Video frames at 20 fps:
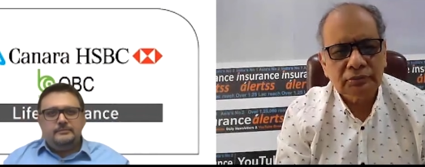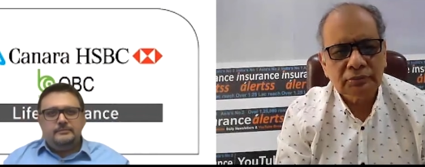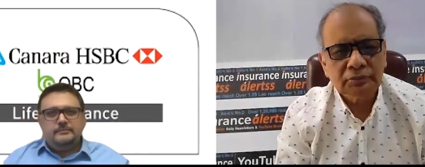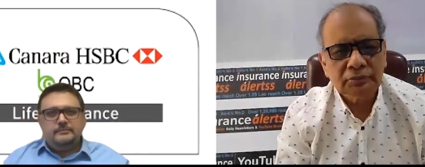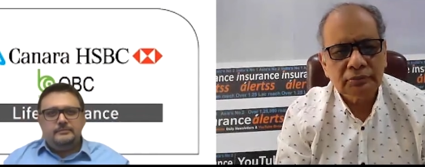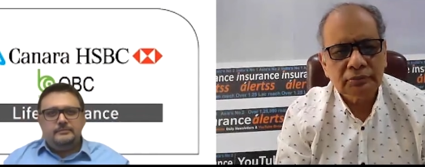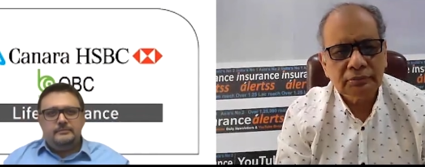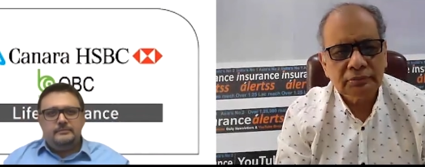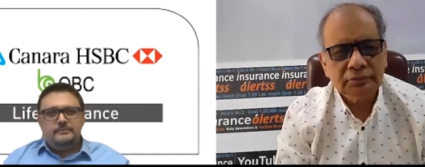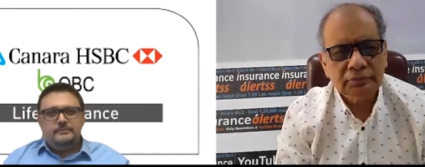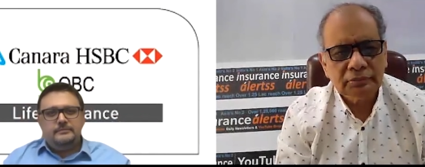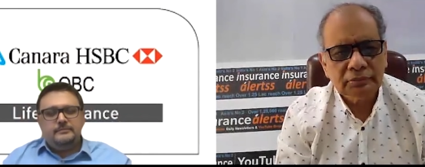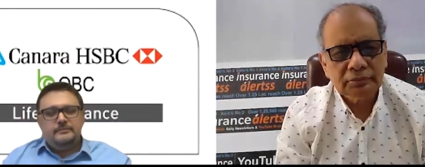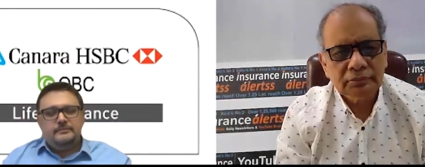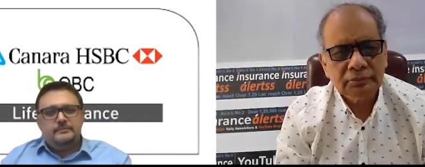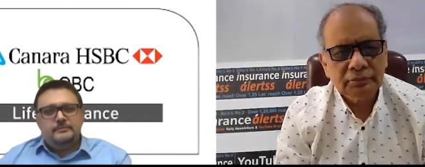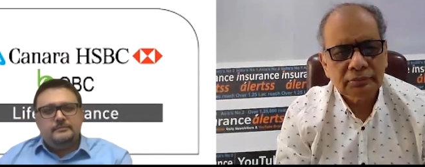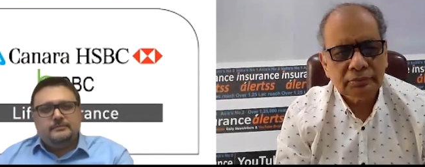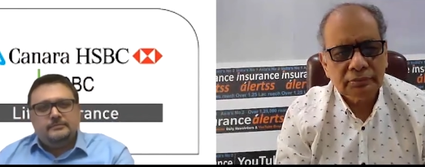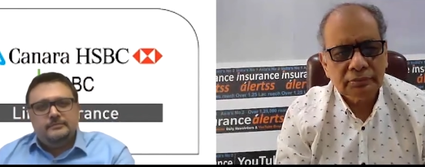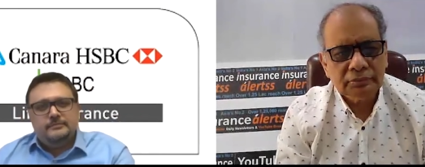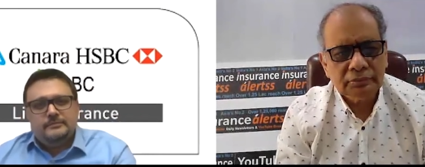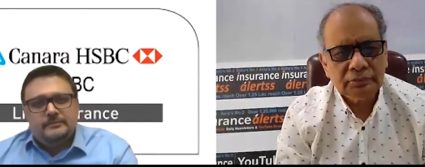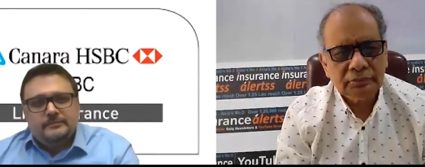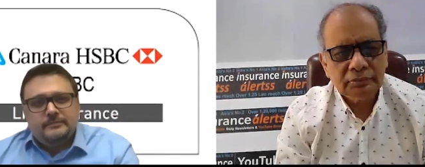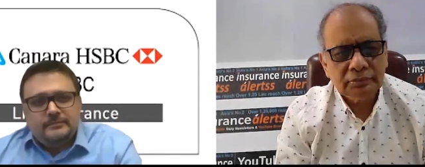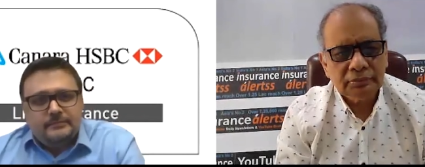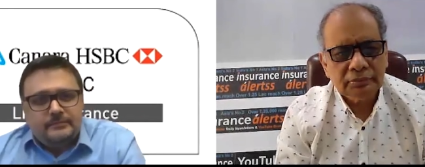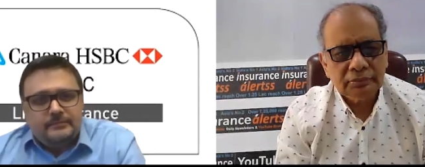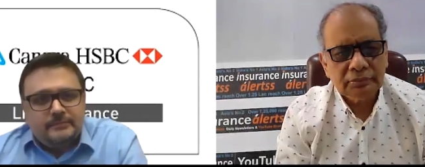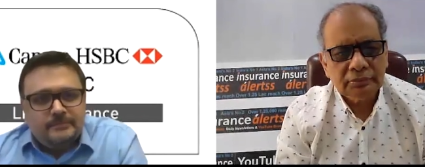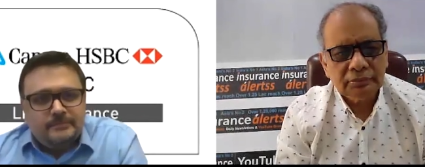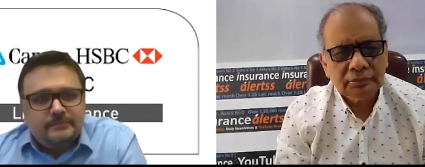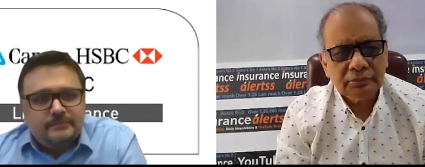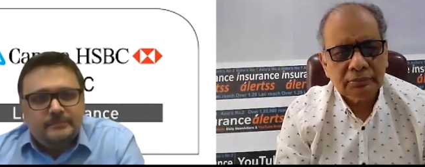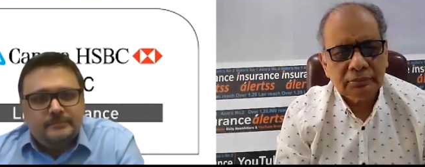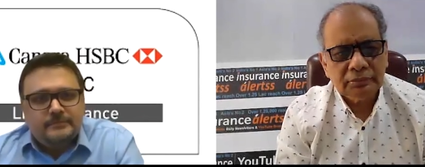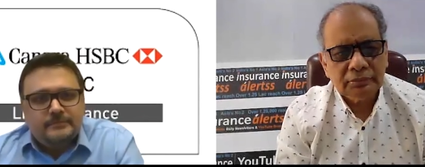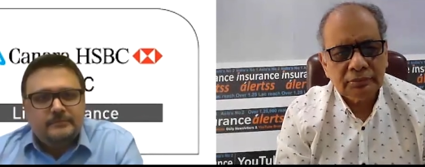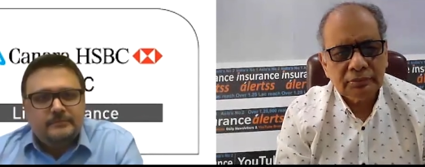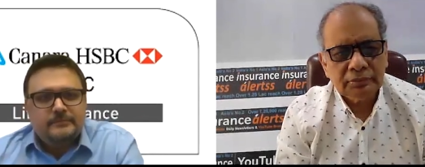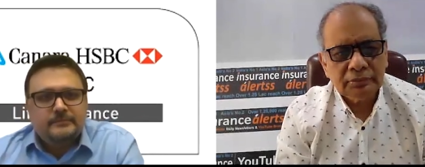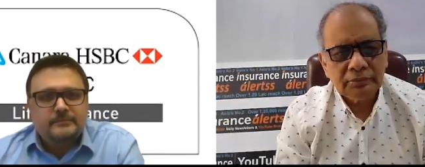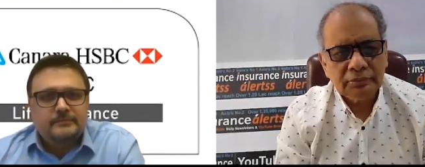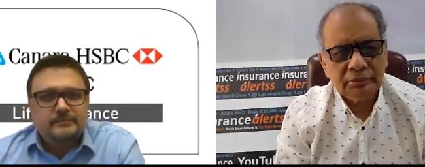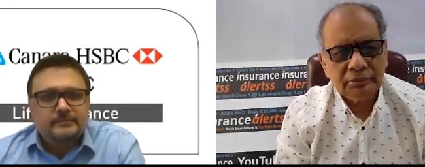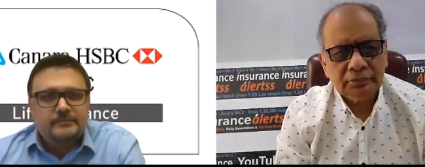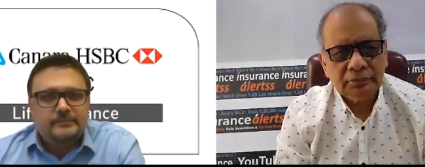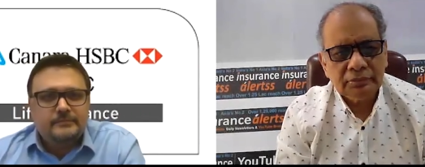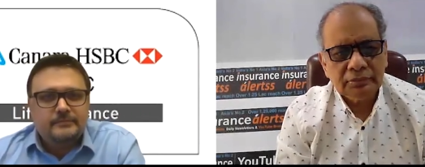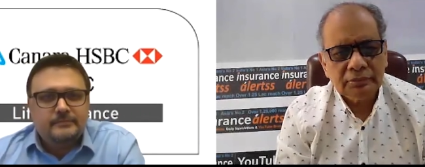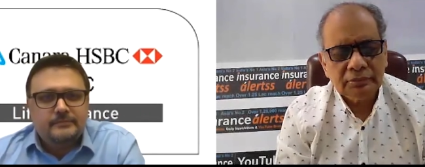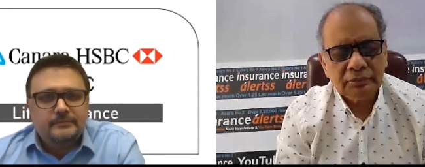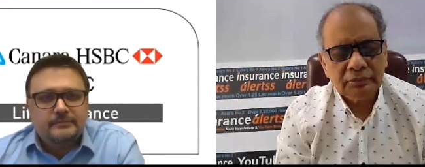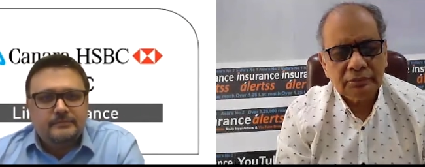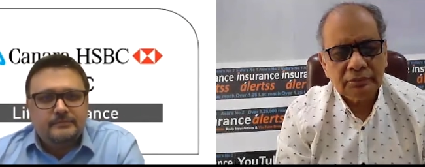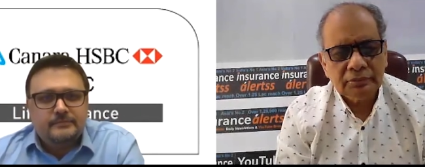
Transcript: Nobody speaks.